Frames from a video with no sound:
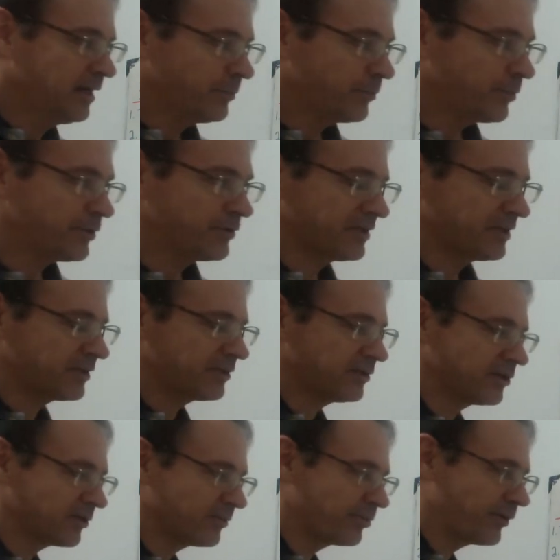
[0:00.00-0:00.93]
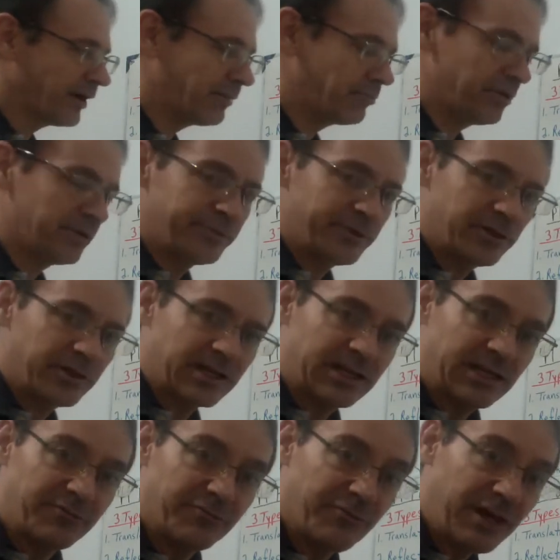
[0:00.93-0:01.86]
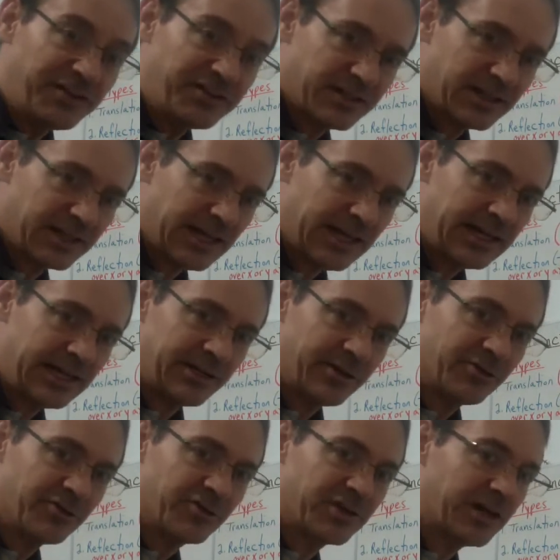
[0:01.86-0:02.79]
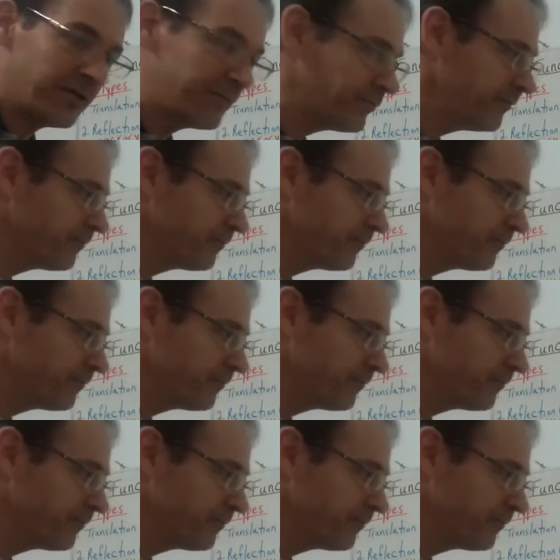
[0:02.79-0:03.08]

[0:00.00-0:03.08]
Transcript: particular problem, you can investigate it yourself.